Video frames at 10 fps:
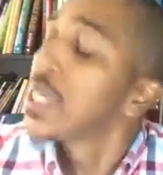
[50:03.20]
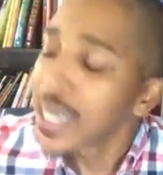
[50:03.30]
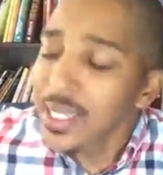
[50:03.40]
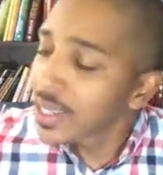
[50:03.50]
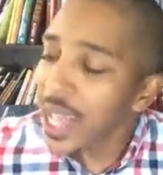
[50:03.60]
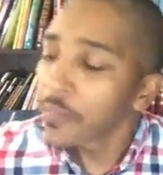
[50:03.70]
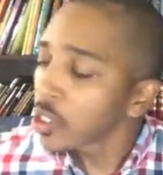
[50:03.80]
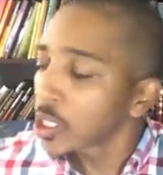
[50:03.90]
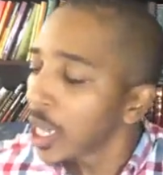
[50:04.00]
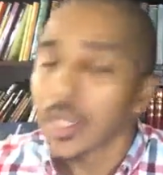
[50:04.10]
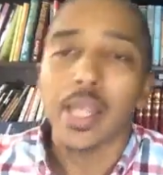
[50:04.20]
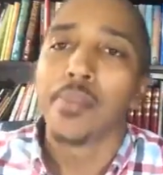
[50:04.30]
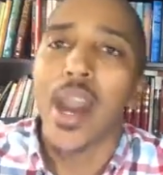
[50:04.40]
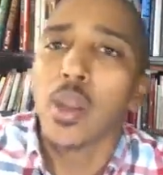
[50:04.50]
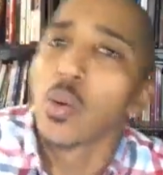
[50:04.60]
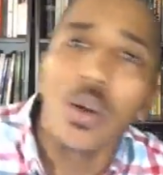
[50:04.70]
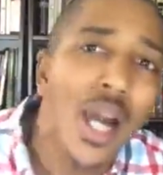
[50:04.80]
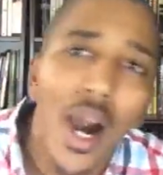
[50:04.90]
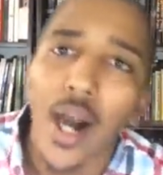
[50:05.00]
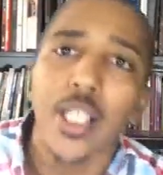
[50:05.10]
She's never studied Immanuel
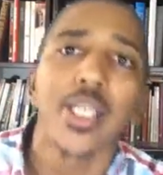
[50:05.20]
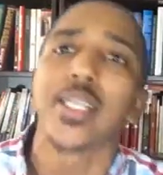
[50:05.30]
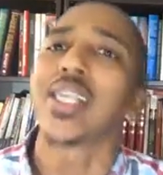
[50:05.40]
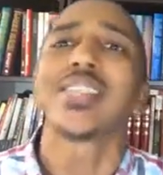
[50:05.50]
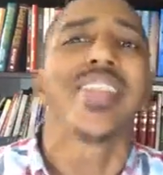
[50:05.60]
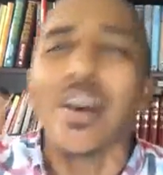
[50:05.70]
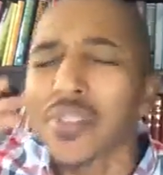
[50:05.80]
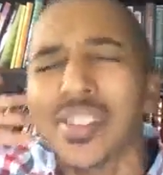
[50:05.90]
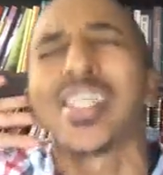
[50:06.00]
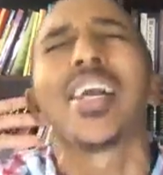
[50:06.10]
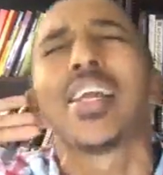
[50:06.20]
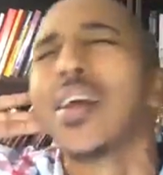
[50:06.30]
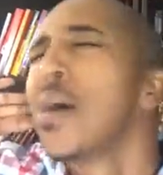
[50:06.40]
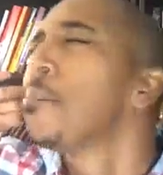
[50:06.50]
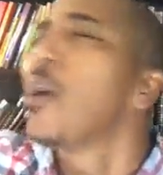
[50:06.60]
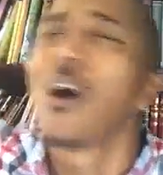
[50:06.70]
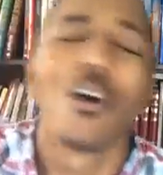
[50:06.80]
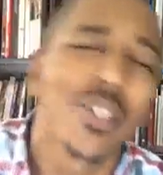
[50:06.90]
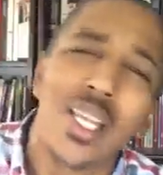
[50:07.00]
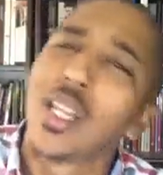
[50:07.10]
Kant. She, she's never studied
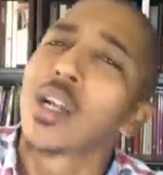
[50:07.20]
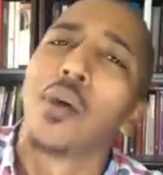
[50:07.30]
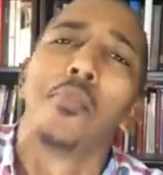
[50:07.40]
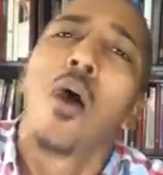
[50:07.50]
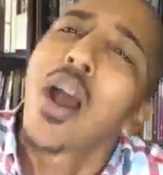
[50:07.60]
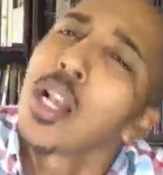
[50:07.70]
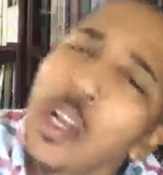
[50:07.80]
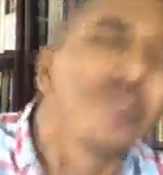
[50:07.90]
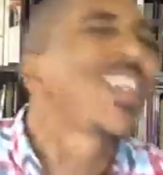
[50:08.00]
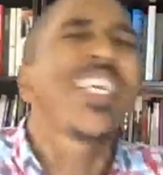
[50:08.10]
Paul Tillich or Martin Luther.